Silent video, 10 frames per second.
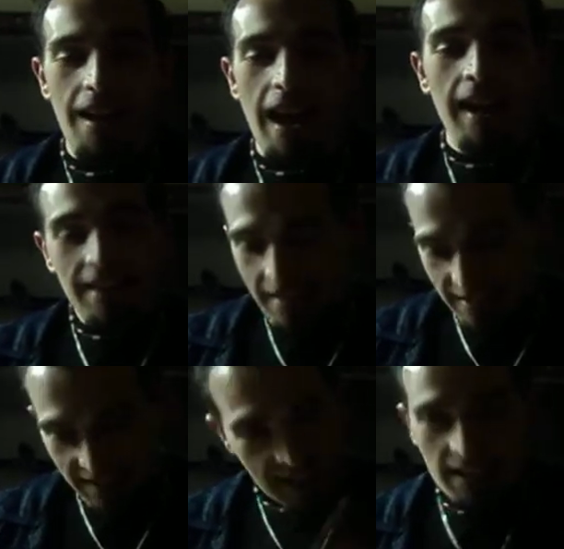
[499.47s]
and then it
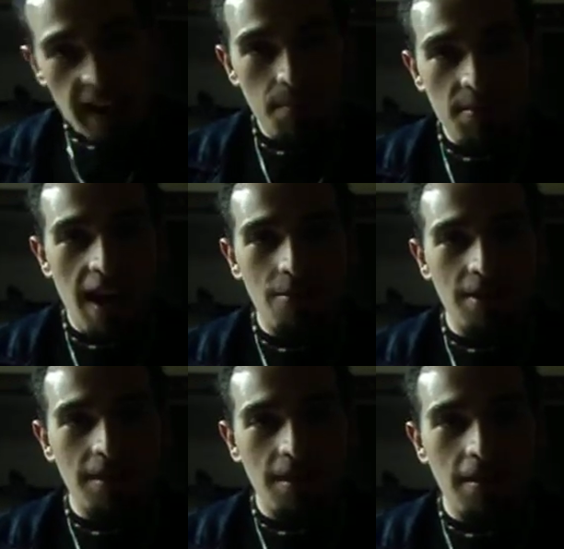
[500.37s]
slammed down
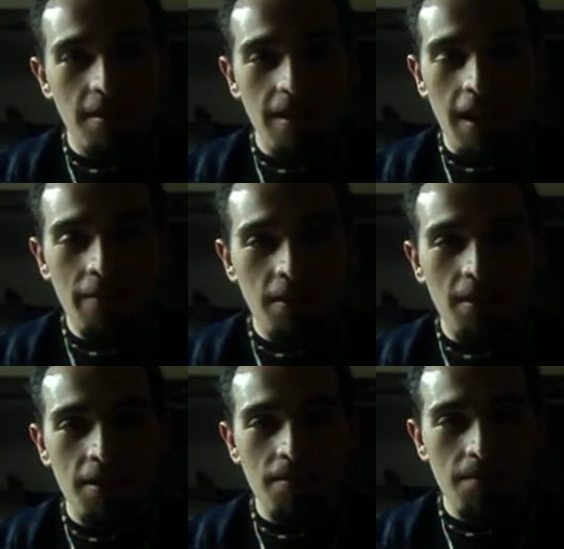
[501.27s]
on
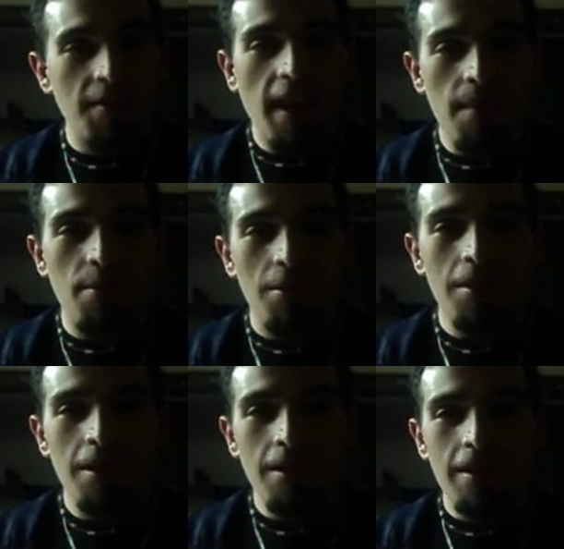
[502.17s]
the table,
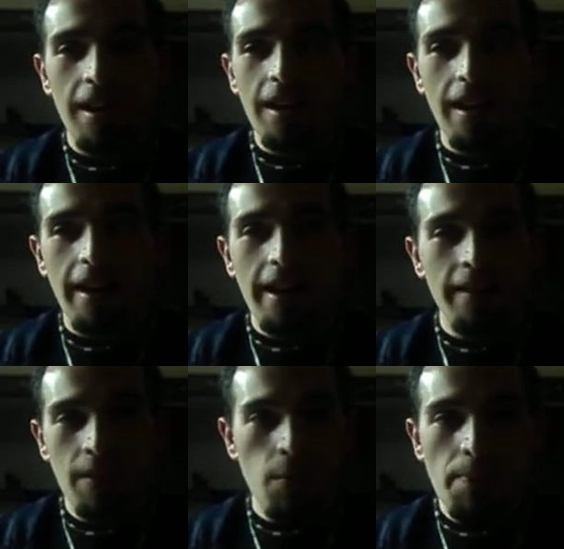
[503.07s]

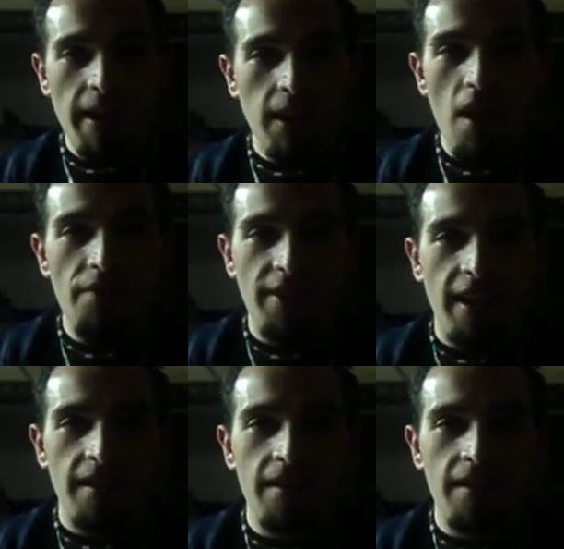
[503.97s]
and then it went back off again.